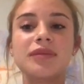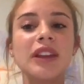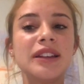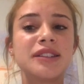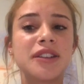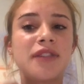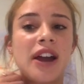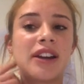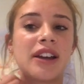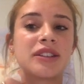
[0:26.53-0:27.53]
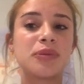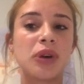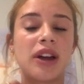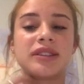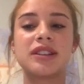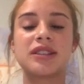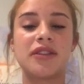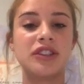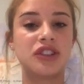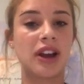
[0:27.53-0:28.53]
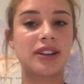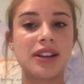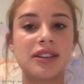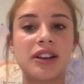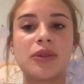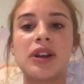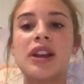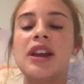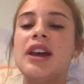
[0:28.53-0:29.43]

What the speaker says: is defined as the process of injecting liquid